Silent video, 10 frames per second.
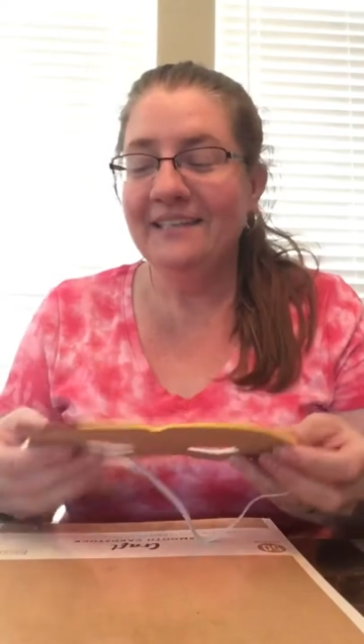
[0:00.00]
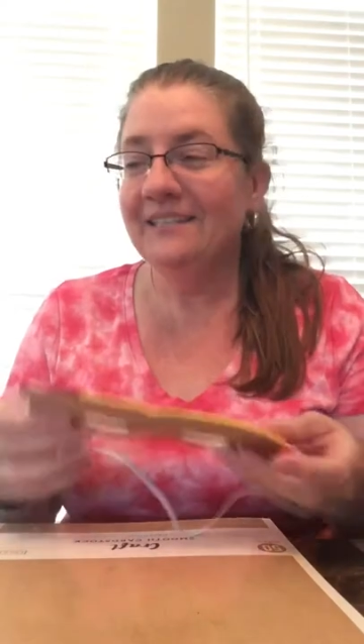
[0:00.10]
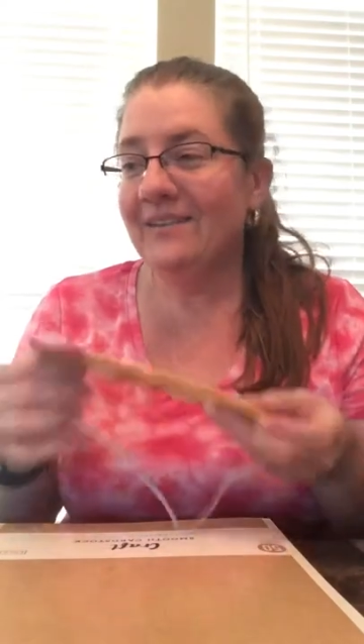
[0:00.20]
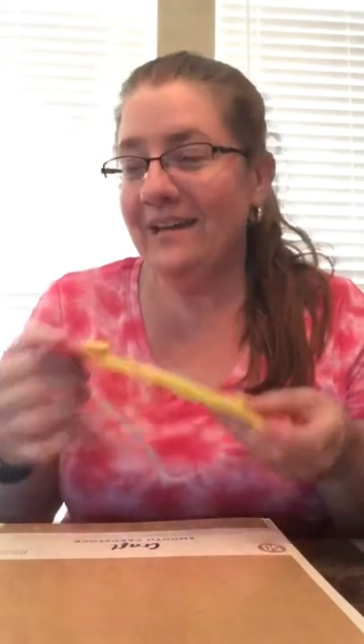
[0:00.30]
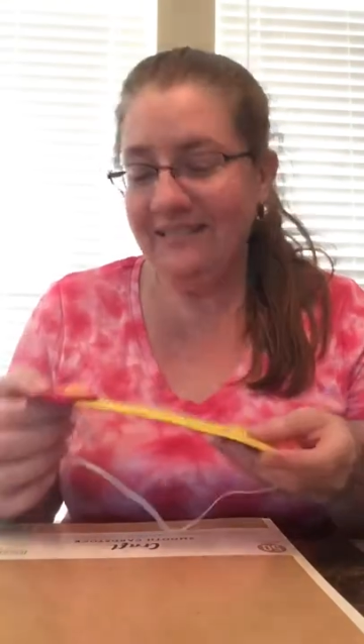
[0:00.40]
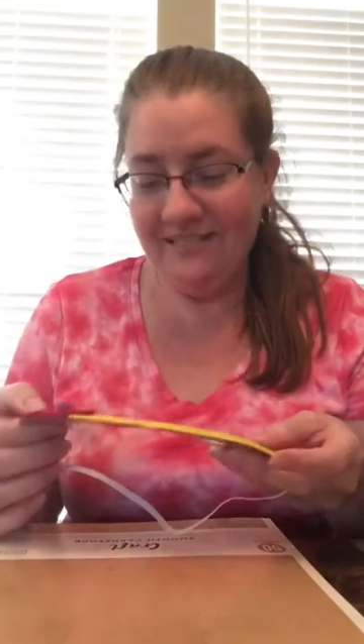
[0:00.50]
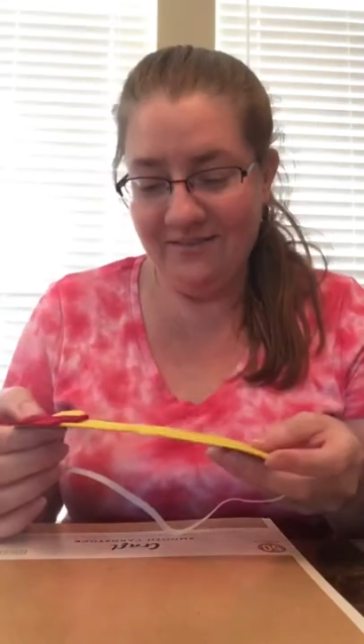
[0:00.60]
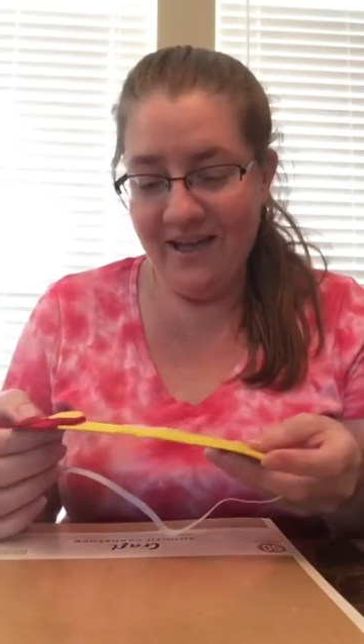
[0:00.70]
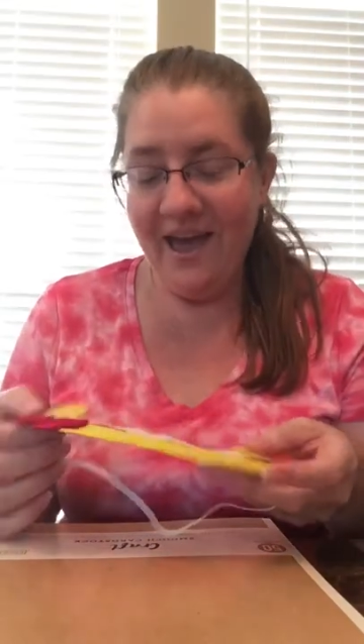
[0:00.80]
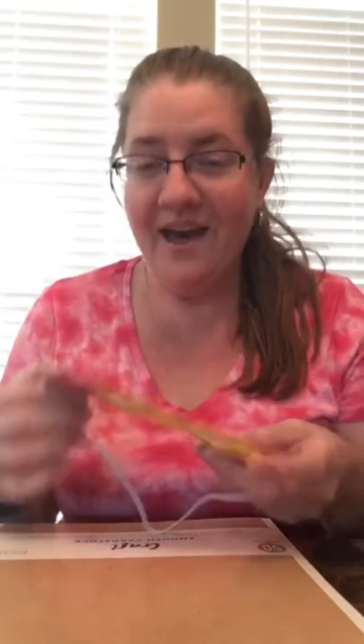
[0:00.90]
So I
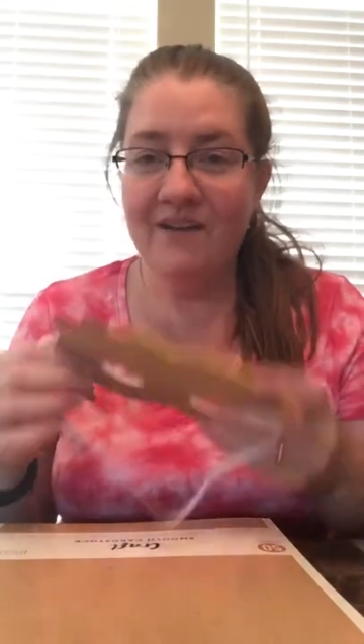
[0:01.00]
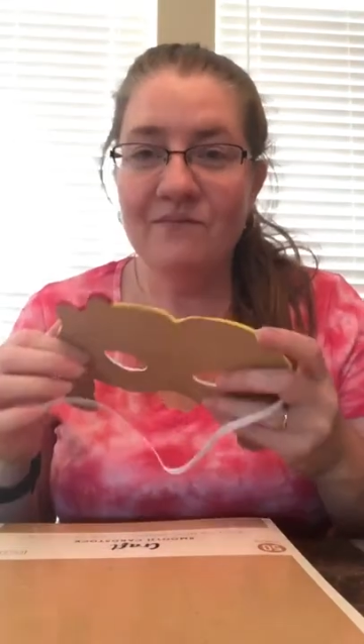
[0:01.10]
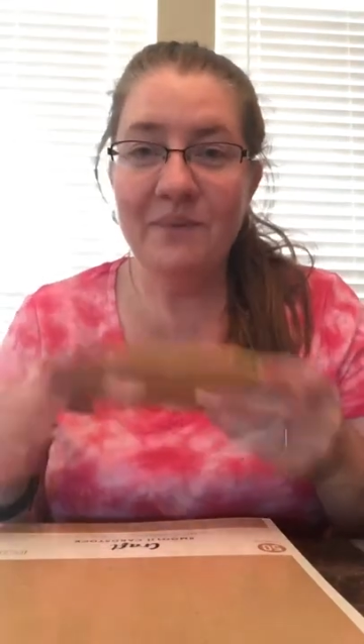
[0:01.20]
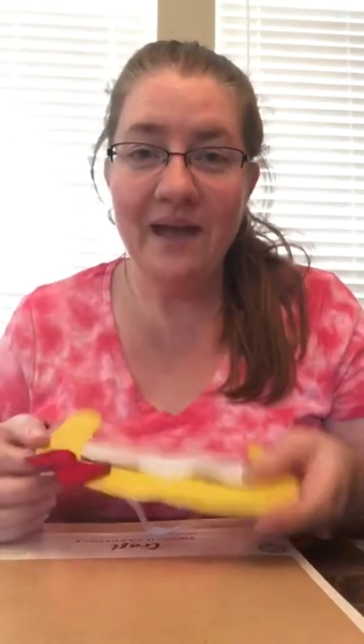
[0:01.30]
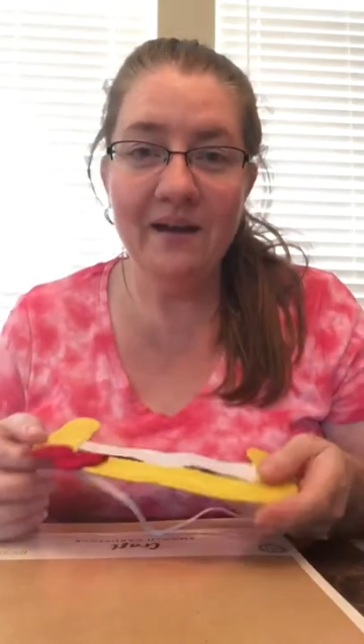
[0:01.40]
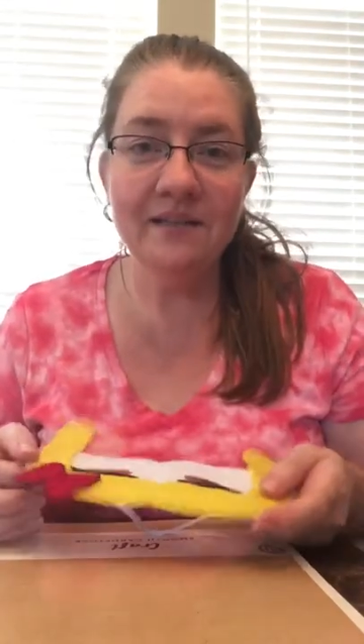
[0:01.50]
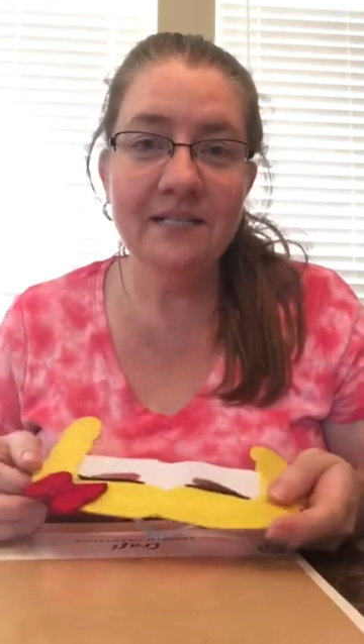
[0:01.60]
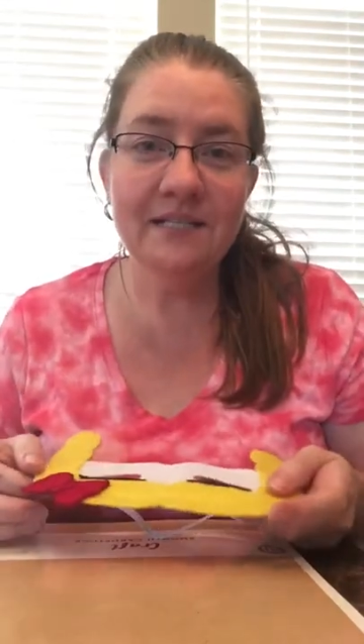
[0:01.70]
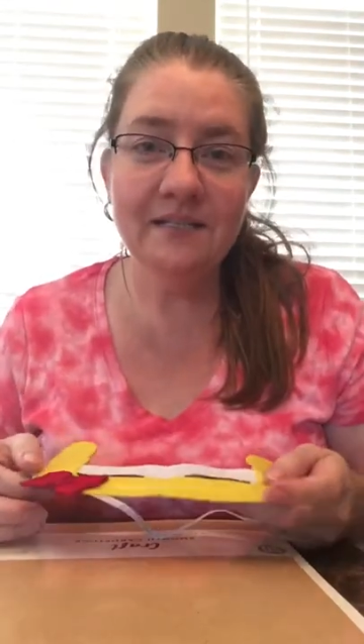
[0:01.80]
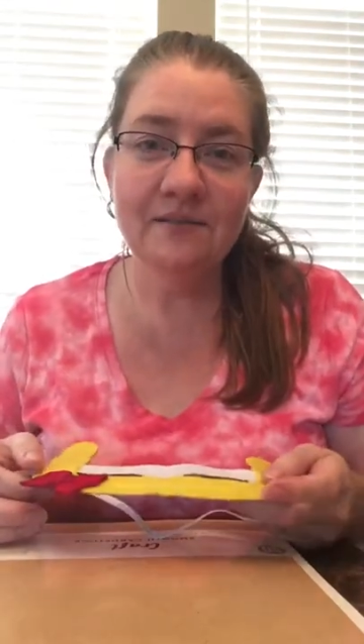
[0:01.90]
still have bear
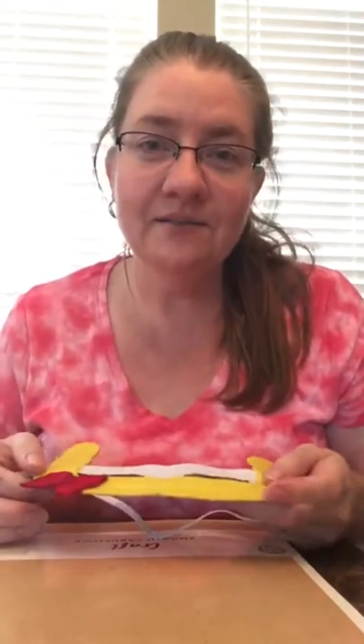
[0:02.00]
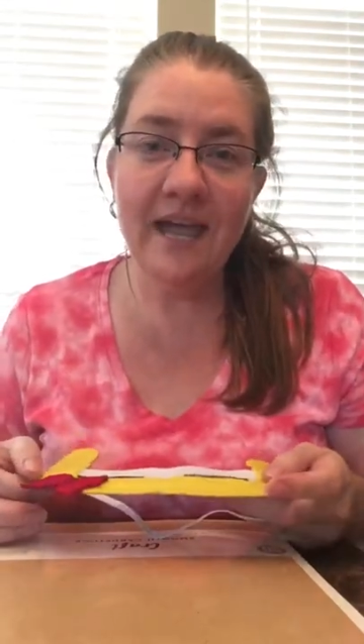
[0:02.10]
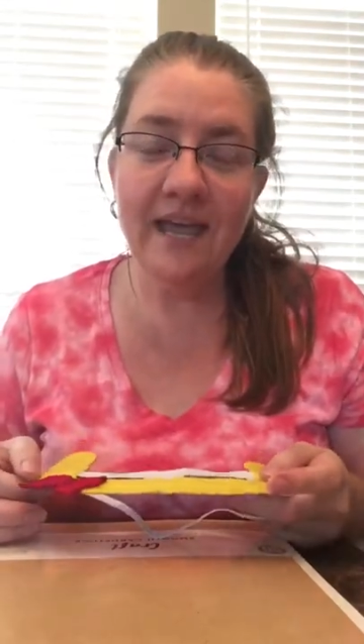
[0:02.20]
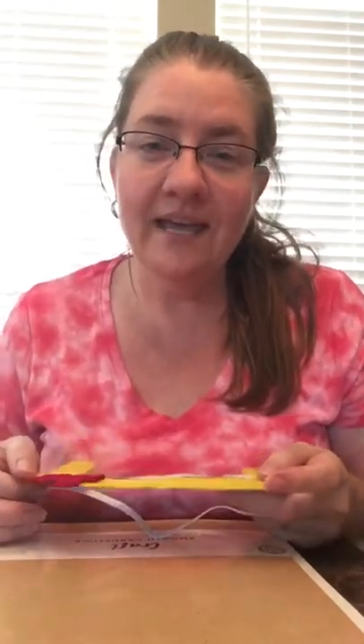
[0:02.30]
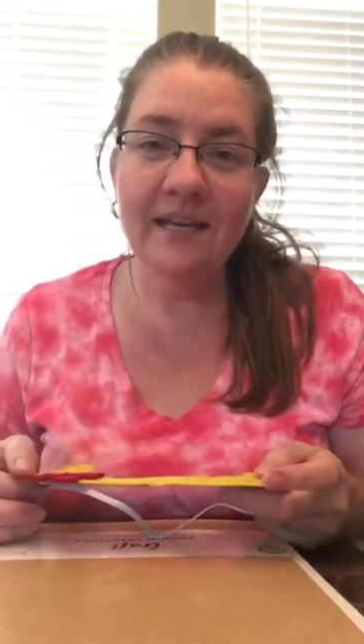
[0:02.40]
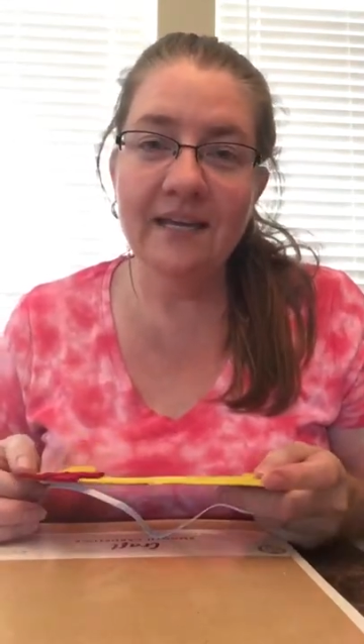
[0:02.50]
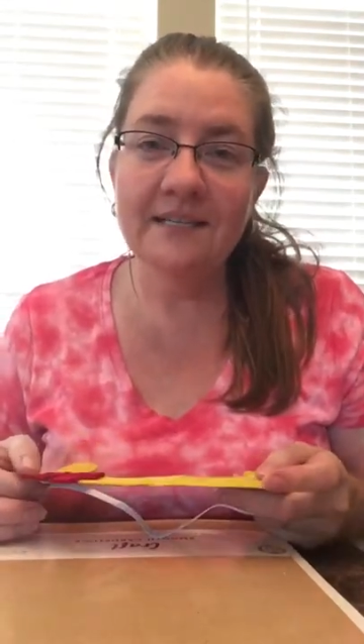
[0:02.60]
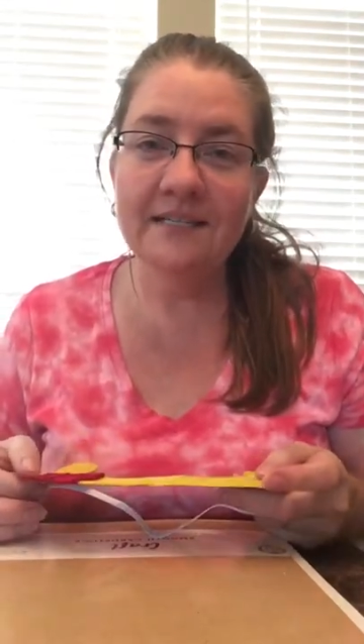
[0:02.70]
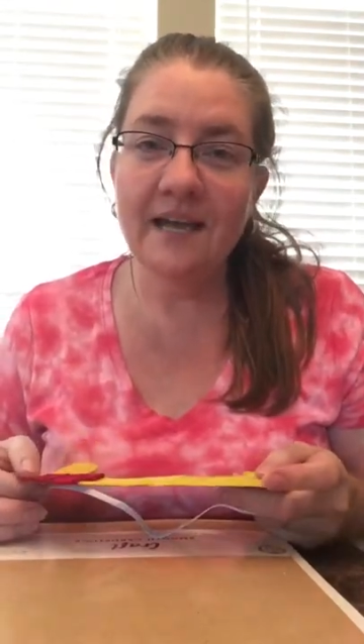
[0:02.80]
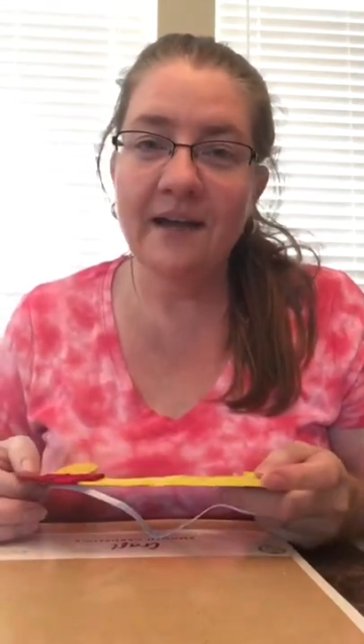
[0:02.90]
to do
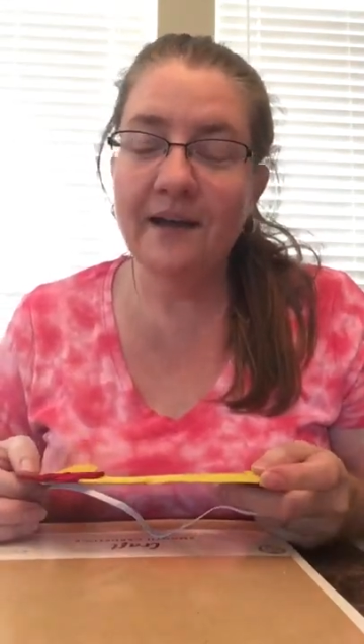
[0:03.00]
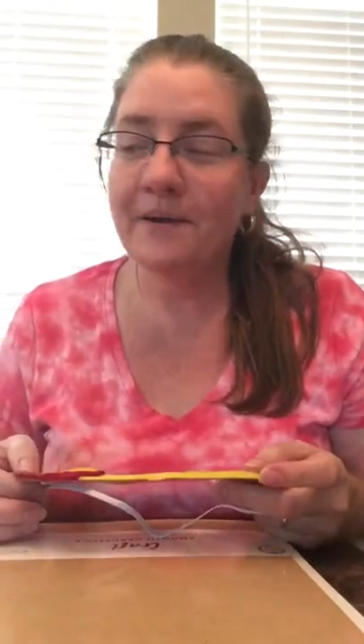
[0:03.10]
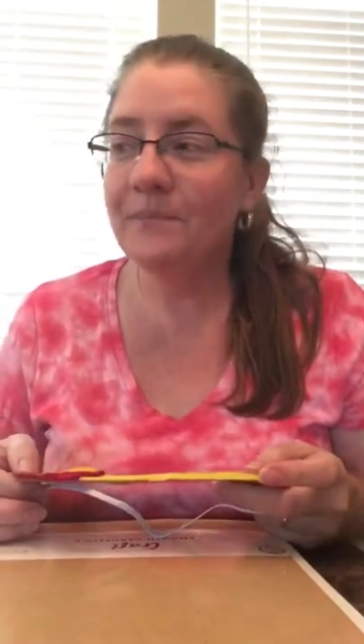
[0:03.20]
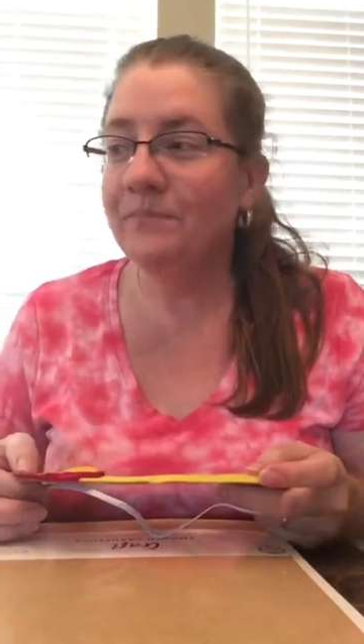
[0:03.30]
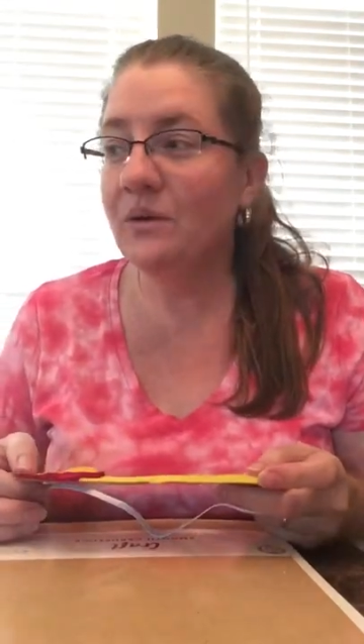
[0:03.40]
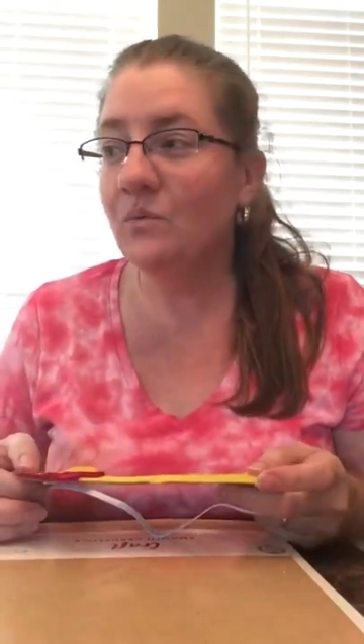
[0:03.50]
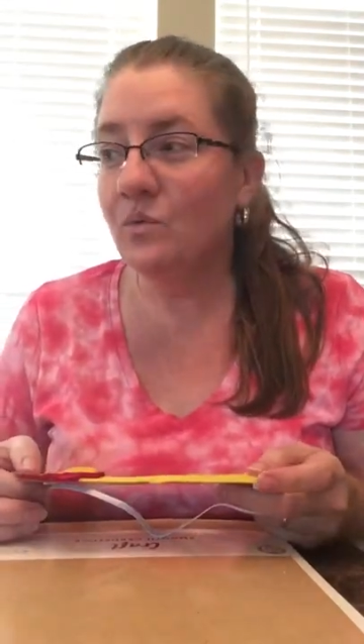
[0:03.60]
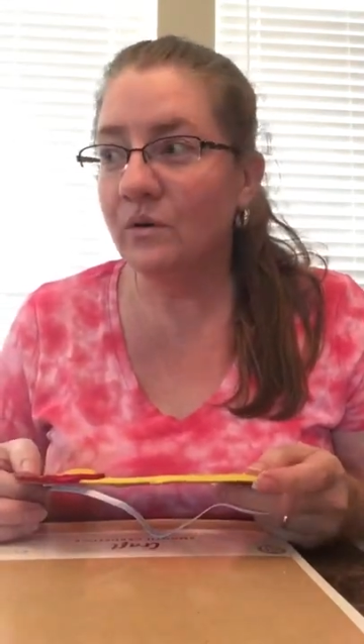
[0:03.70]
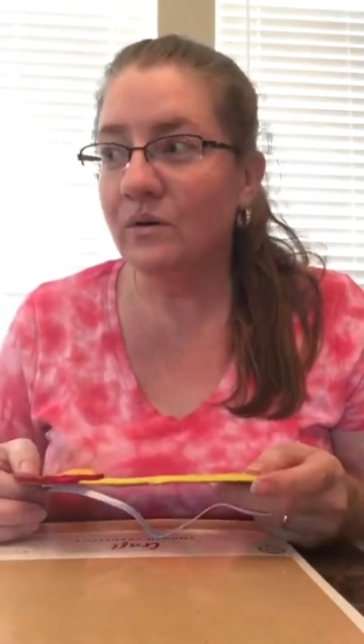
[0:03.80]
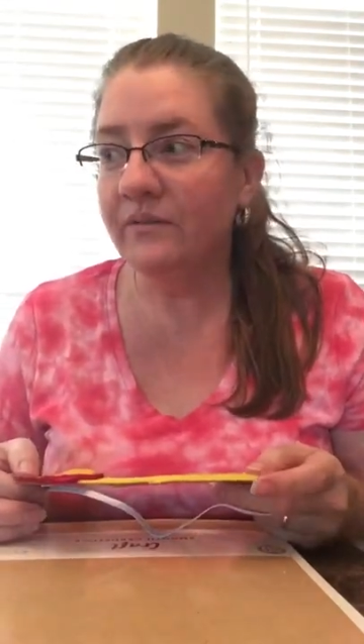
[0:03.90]
and the
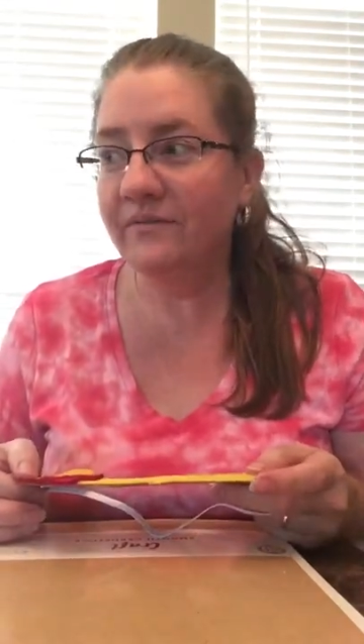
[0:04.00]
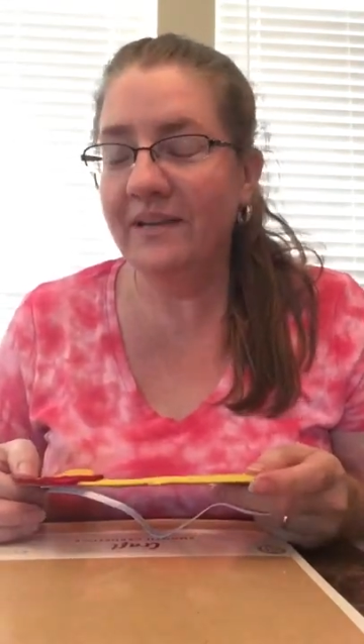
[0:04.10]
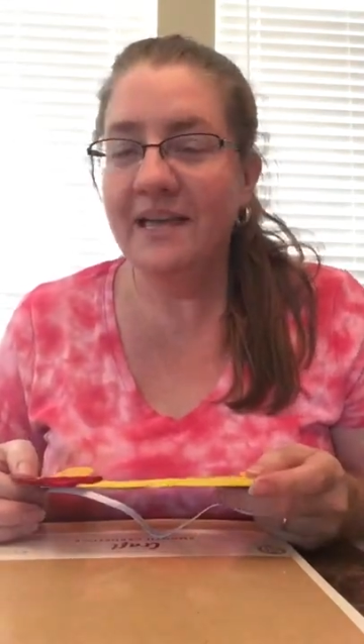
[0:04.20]
wolf.